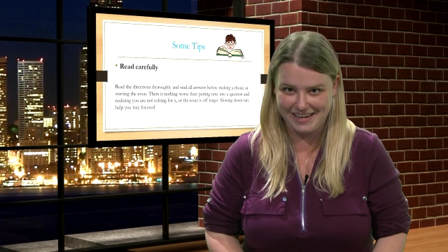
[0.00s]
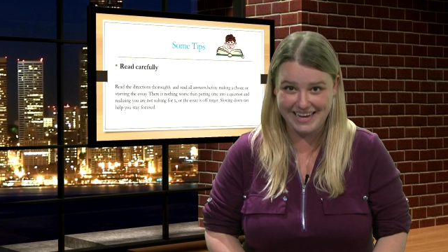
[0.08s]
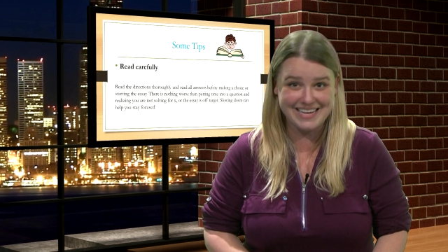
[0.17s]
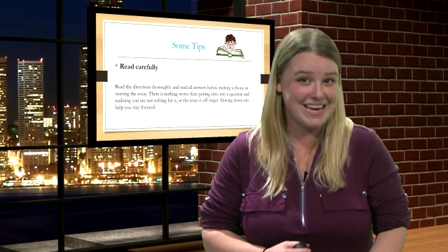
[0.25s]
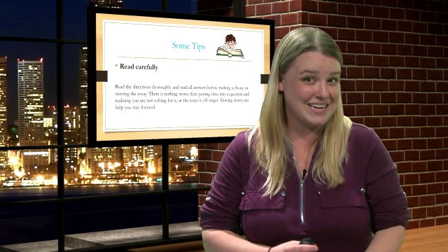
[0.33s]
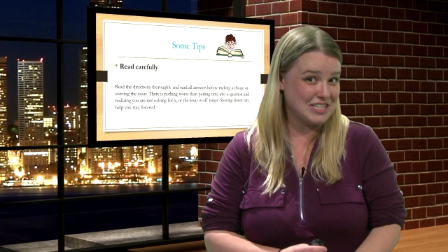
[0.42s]
I
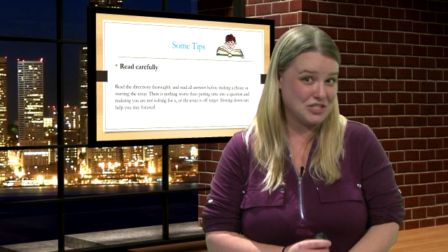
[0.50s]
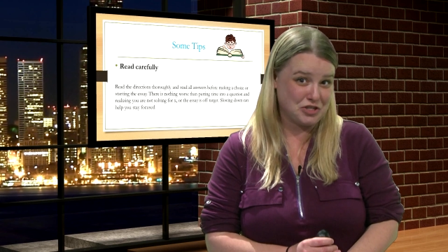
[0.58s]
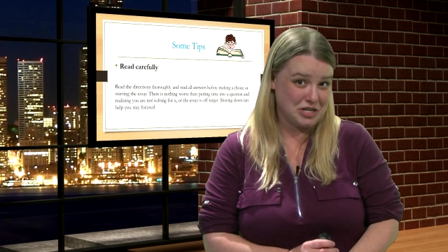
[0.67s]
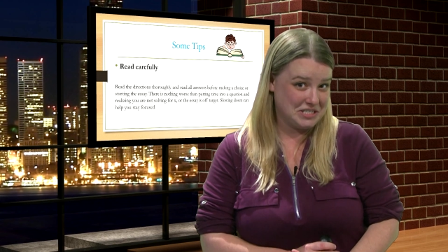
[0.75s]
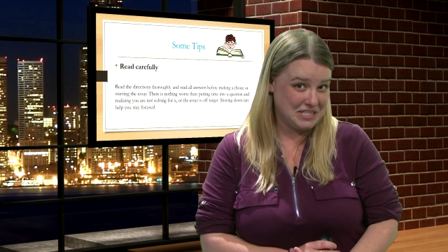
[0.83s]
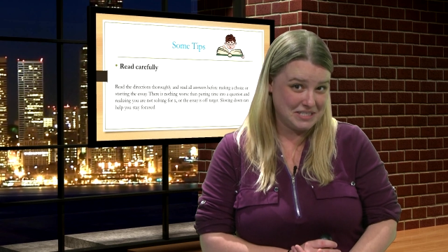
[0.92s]
cannot
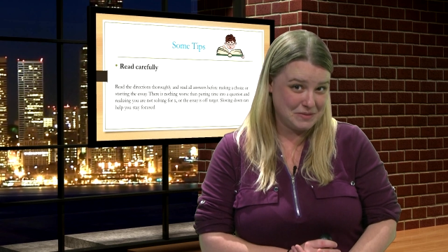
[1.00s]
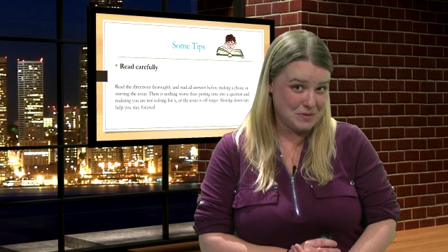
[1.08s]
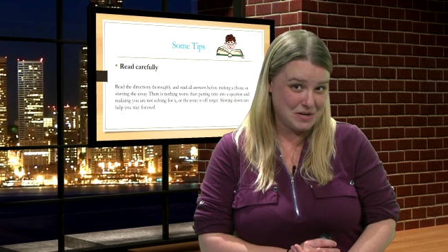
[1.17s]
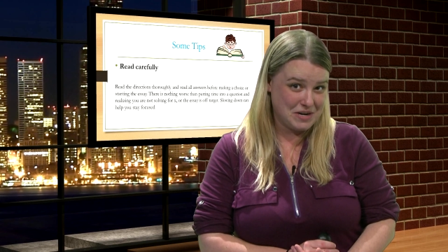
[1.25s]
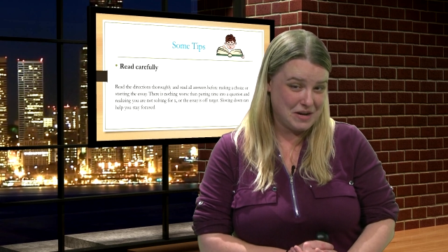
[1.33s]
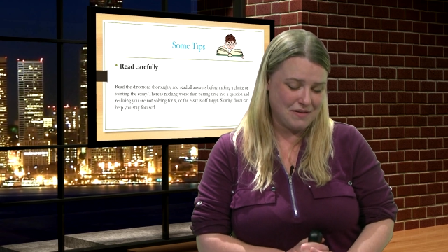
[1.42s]
stress this one
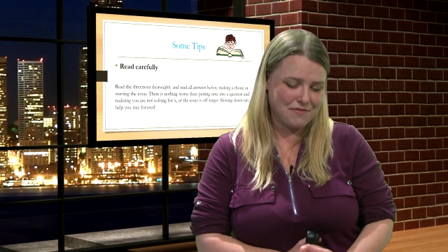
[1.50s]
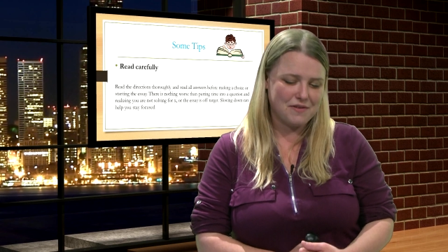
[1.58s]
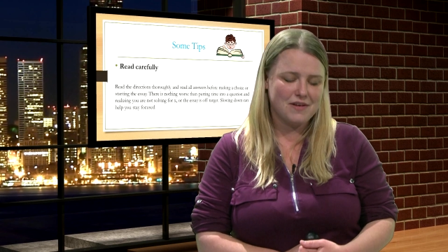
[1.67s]
enough.